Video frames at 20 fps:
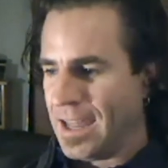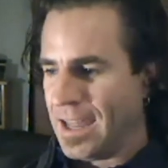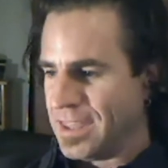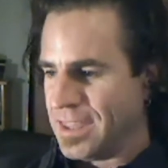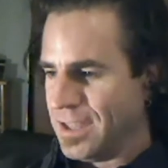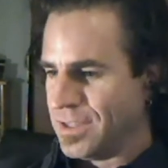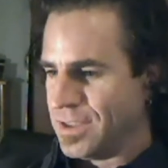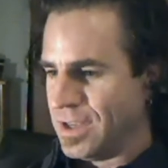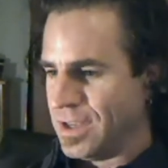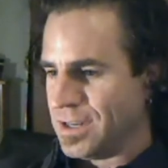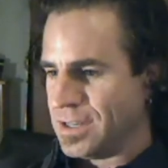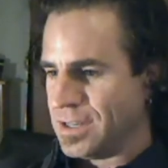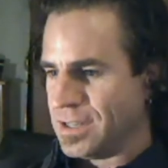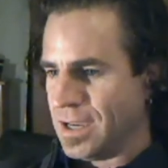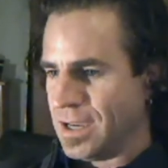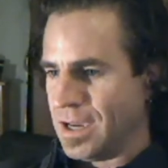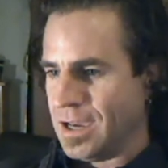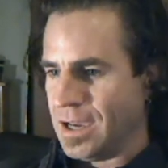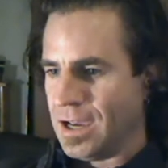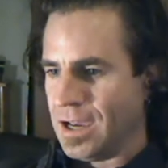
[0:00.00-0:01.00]
think that
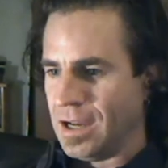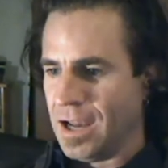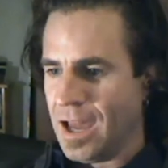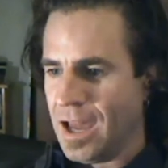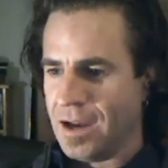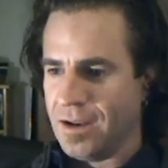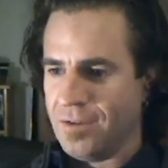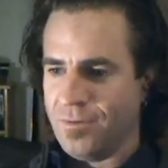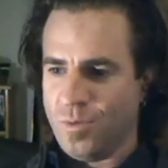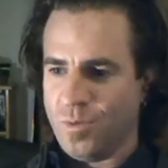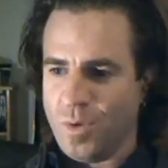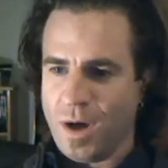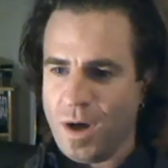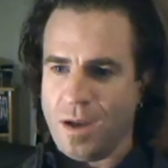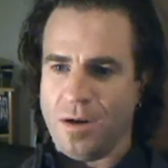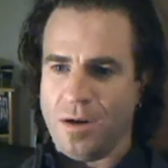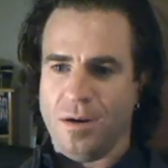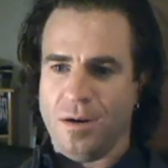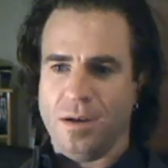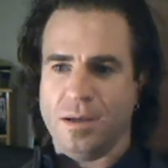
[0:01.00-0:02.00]
a lot of
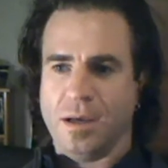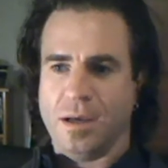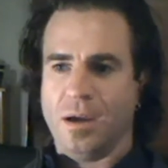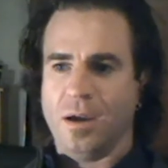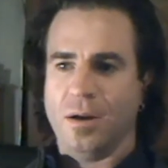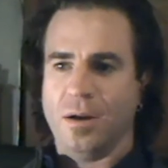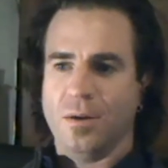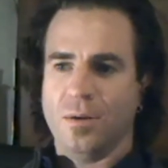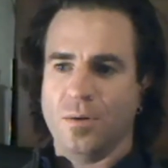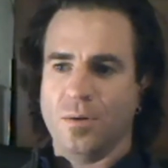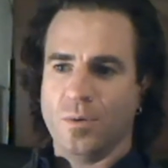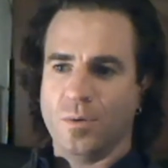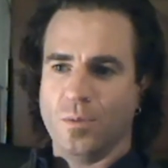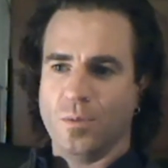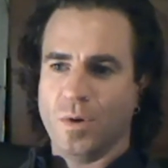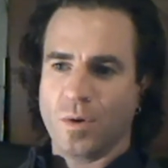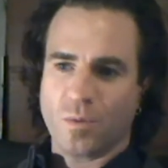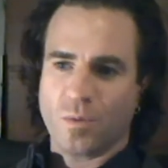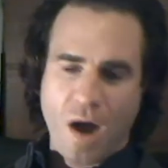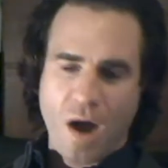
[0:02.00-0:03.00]
what
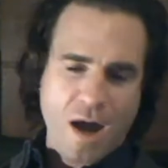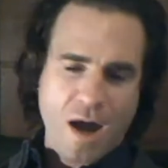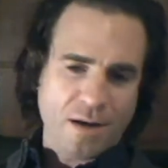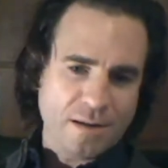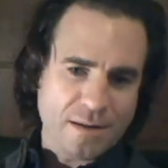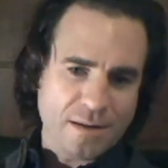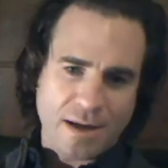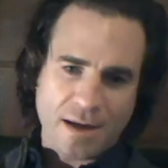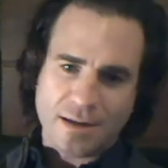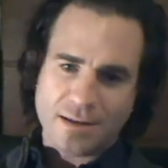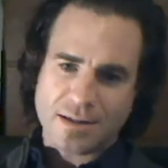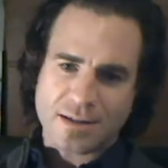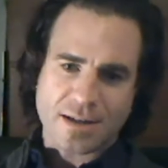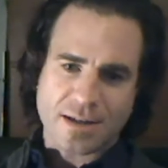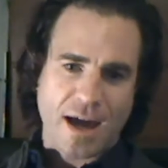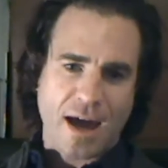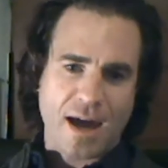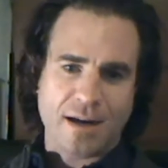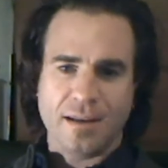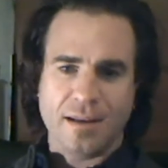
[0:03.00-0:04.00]
Ron and
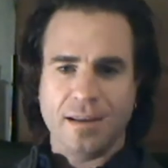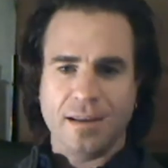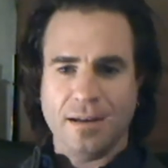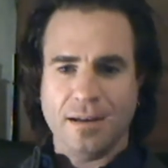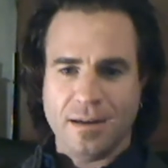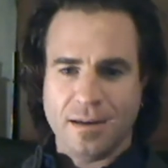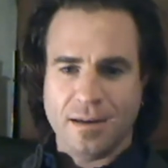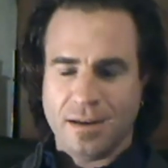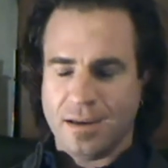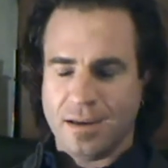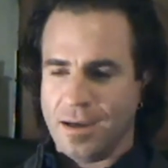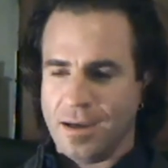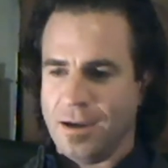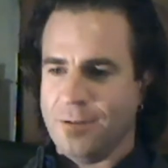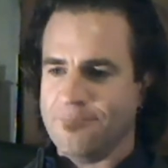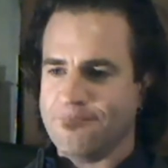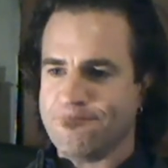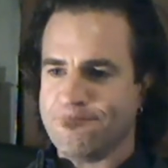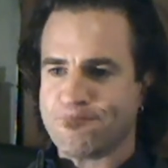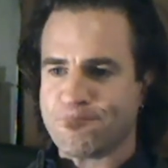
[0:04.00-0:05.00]
Scott and
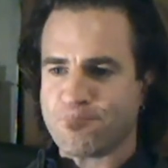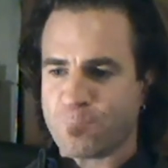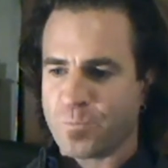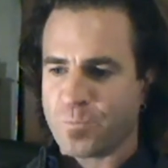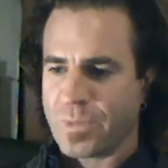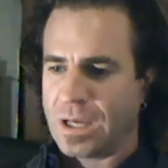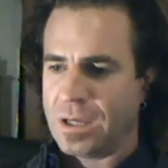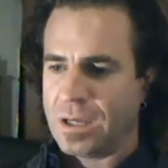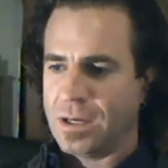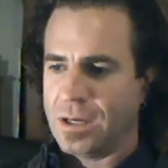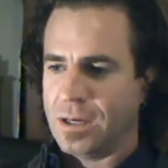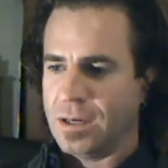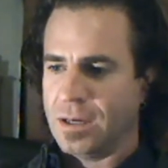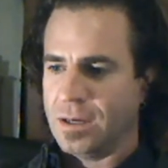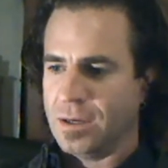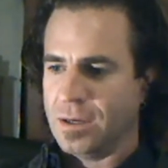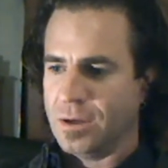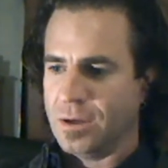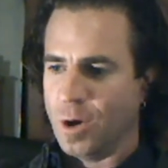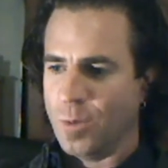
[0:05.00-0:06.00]

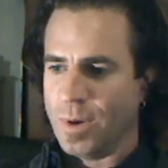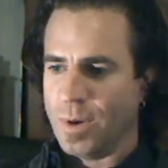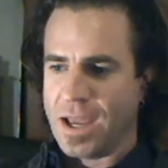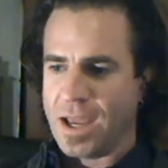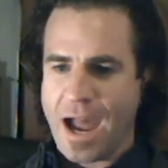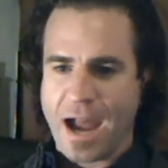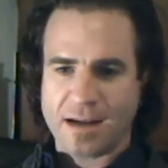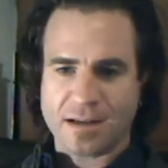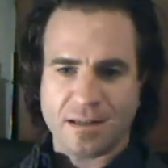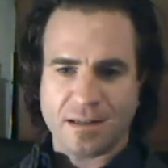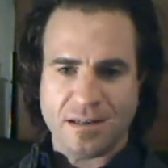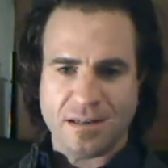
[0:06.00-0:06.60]
Opening Act